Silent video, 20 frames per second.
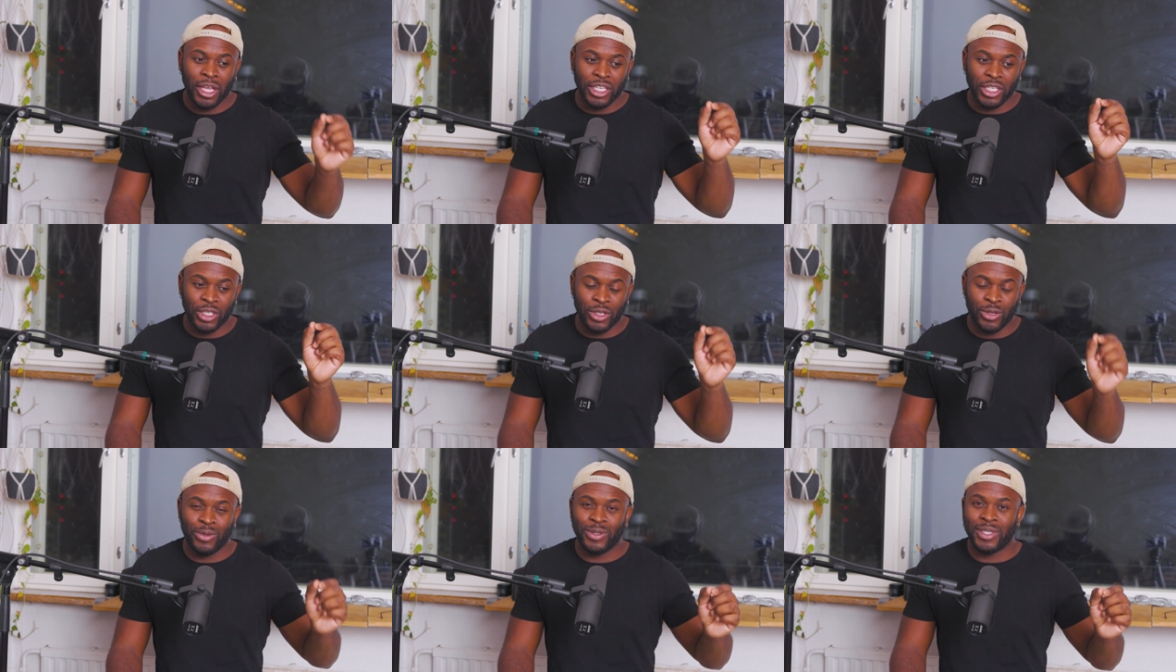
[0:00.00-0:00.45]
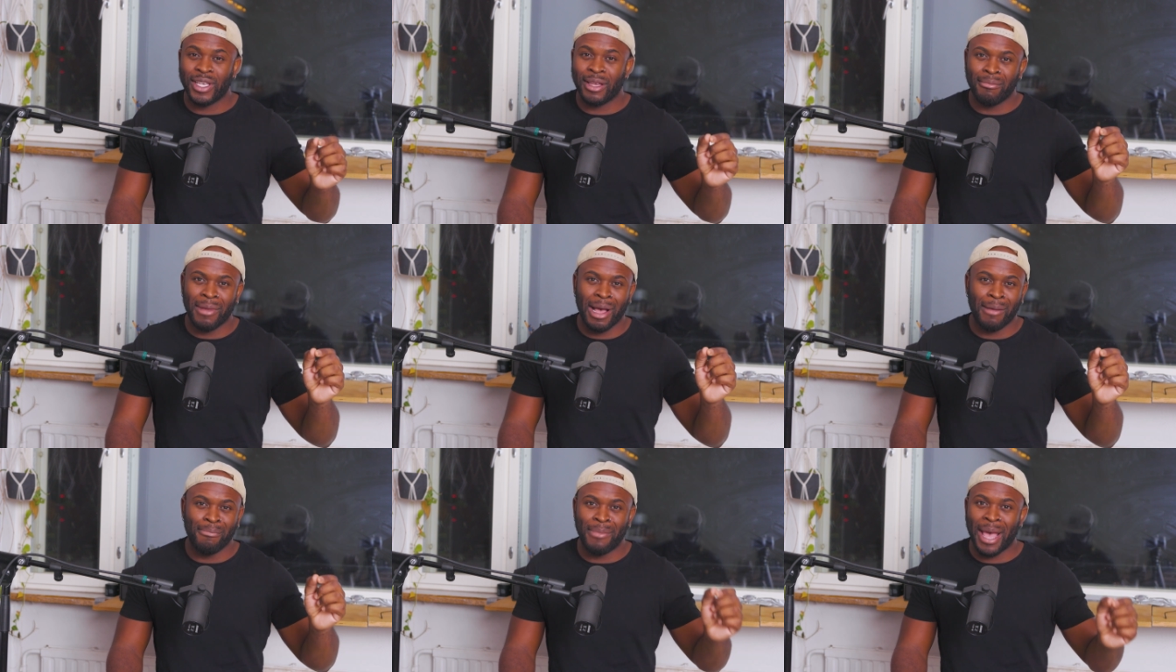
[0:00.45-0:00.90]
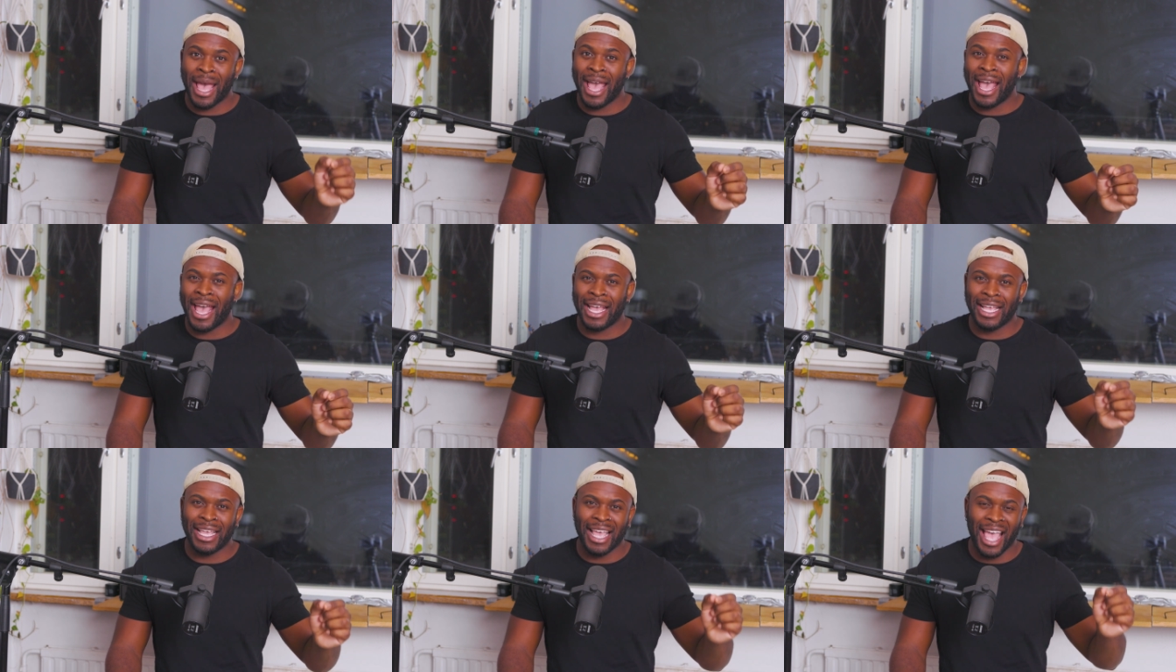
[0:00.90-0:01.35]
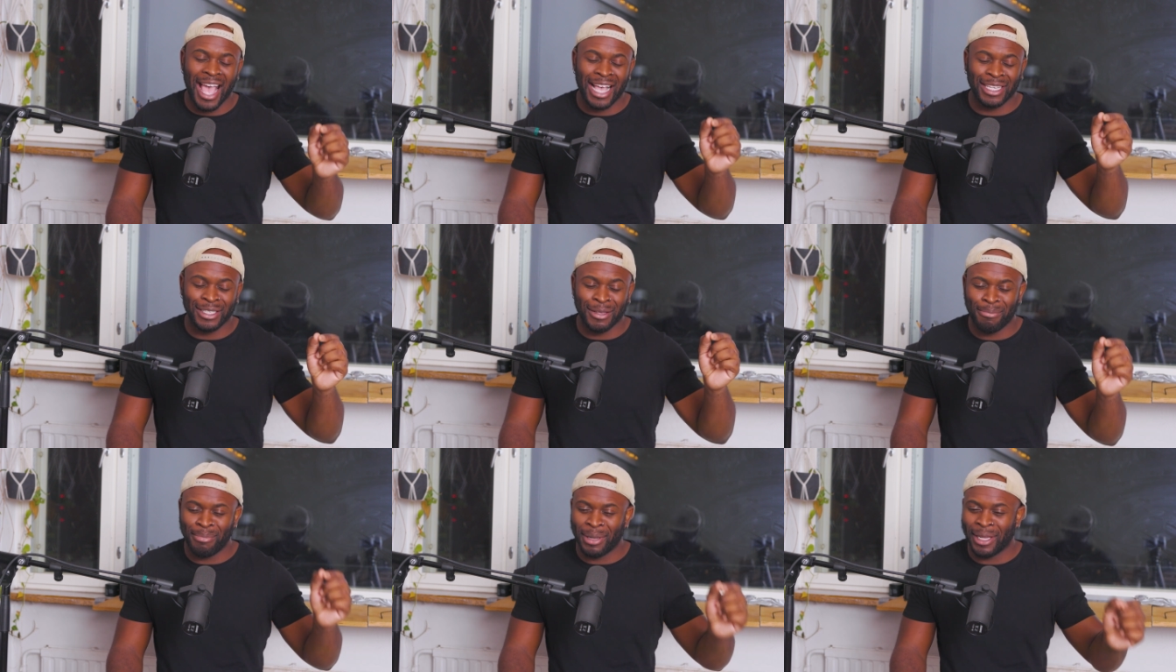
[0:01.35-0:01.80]
using my bag
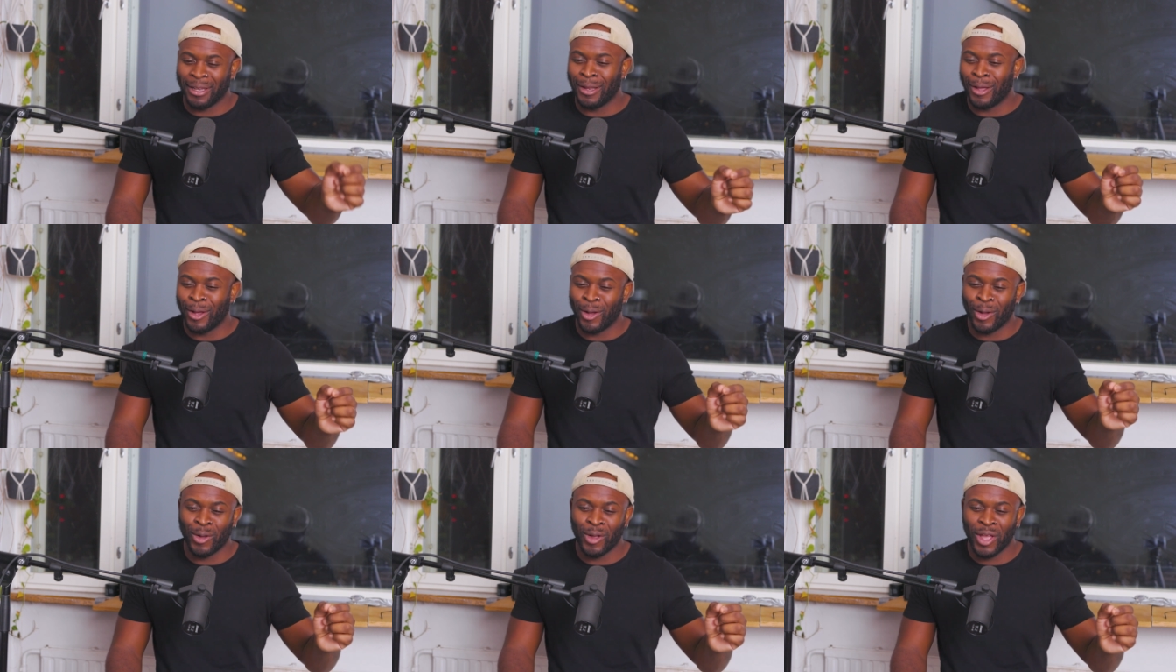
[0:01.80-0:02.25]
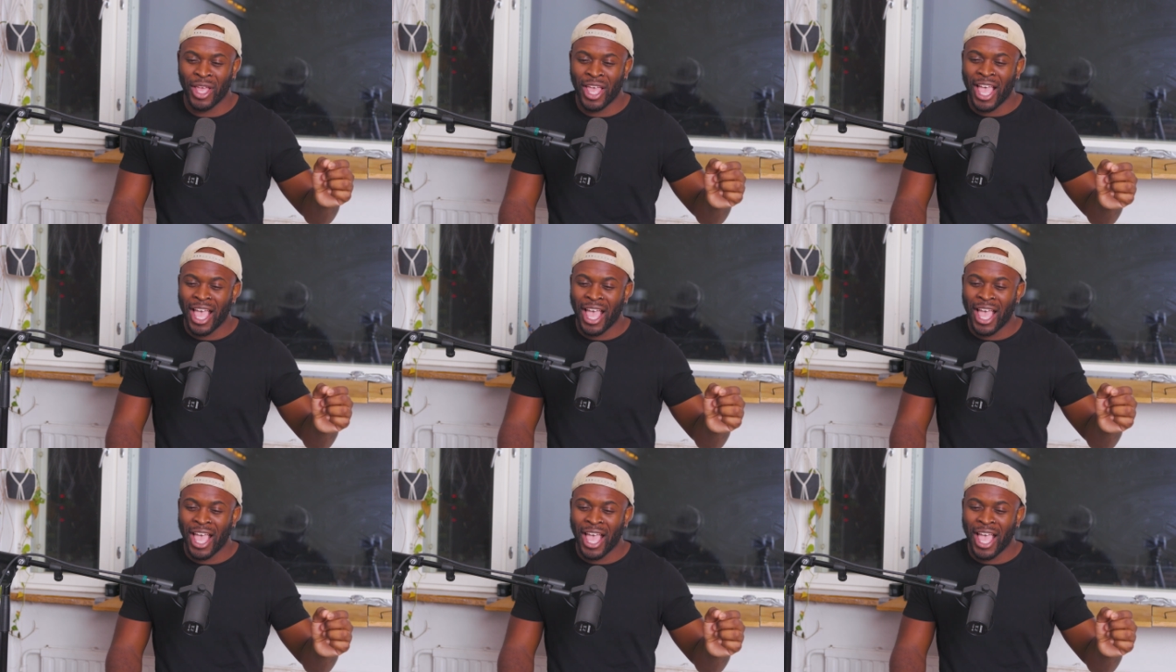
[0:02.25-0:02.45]
as a pillow,